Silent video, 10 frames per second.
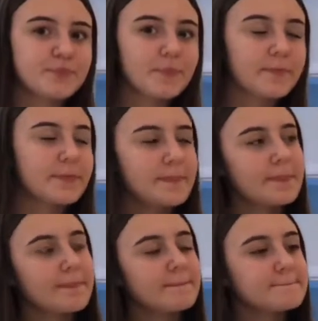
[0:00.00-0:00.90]

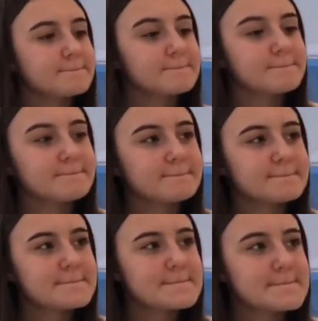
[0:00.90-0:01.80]

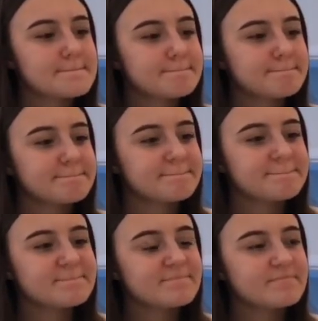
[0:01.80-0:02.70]

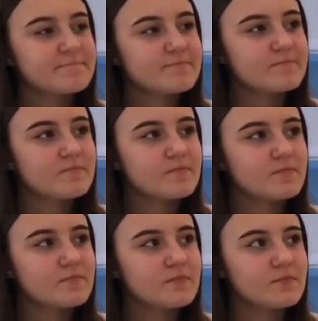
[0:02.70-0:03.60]

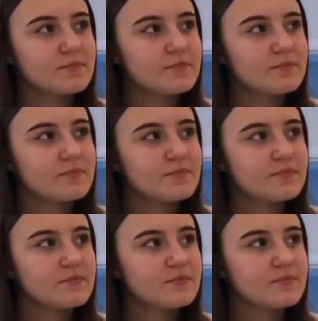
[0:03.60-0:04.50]

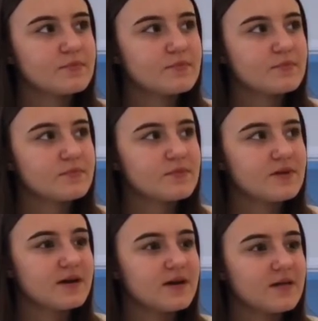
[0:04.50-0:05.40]

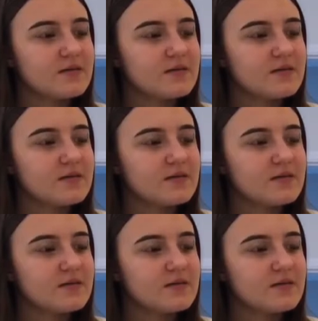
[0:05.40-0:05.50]
The person shown says nothing.